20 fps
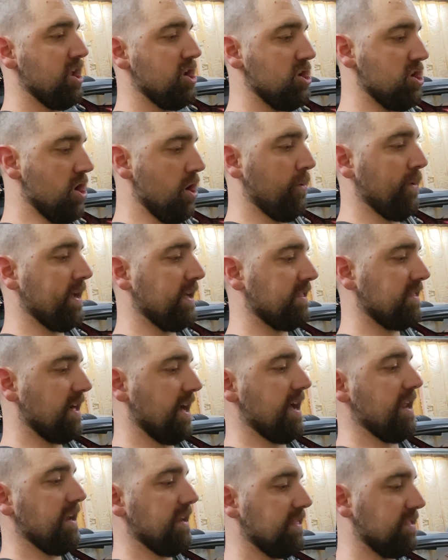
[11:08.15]
knowing
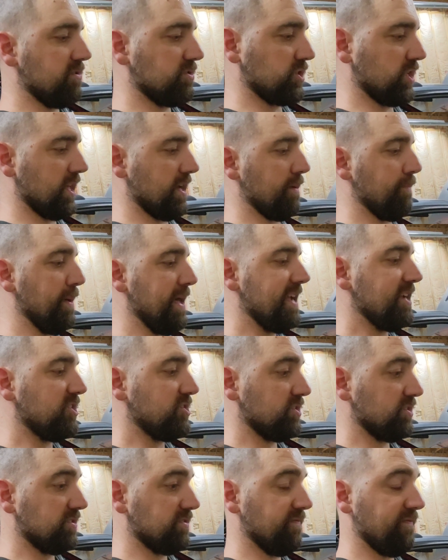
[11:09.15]
that there's a lot of
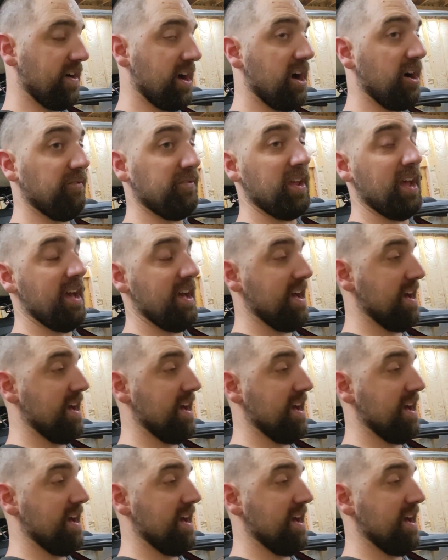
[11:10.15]
patience involved.